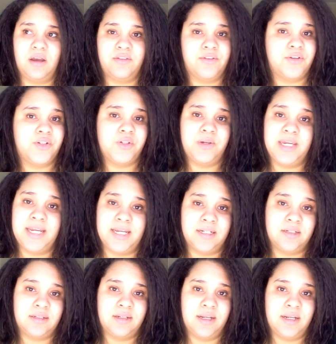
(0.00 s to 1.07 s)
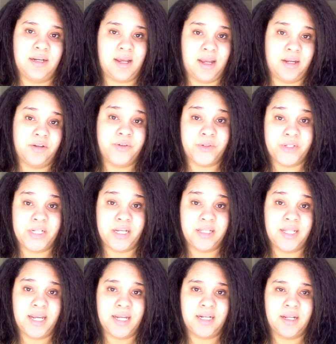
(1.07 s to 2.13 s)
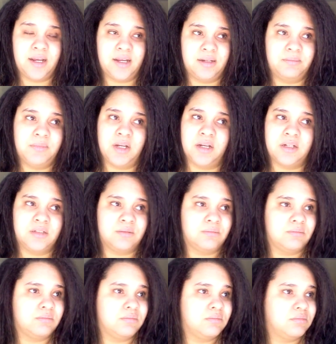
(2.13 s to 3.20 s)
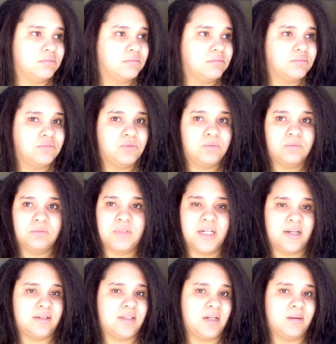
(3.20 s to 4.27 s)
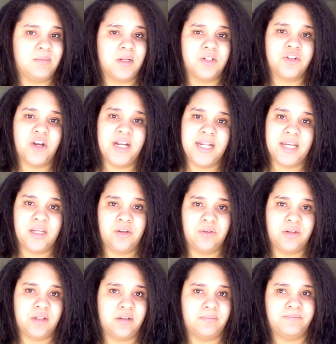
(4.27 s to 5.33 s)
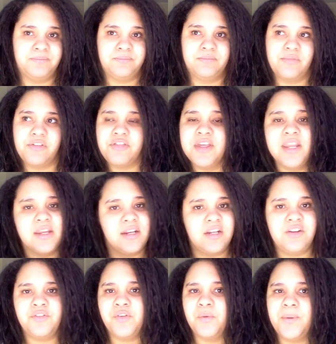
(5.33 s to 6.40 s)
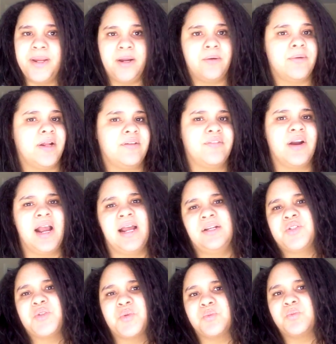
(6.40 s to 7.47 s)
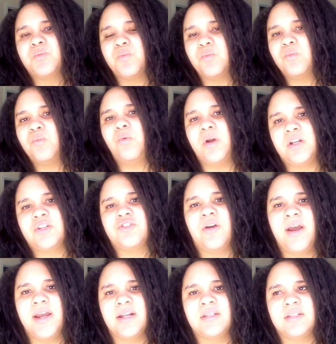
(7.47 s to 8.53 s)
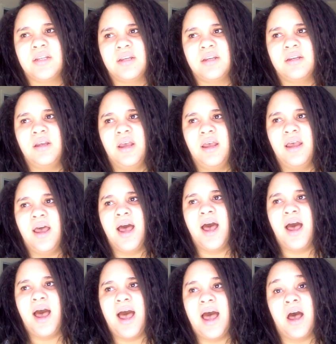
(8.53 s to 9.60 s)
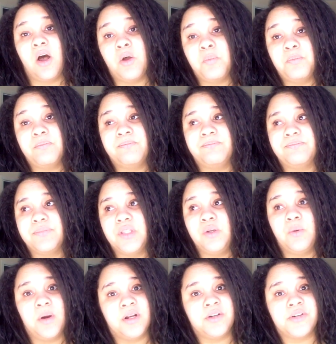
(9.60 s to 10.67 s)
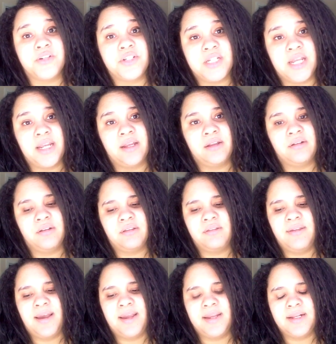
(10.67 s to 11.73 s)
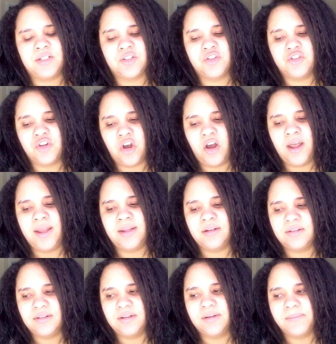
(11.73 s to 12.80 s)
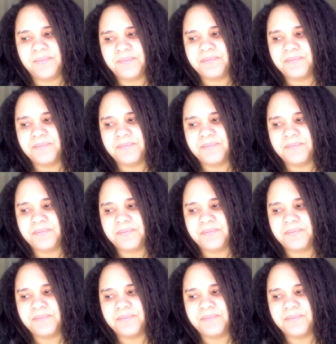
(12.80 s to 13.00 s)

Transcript: others you can't, and I understand that. I'm not, like I said, I'm not trying to get you to think in a different way or whatever. I just want to try to help you understand that it's not,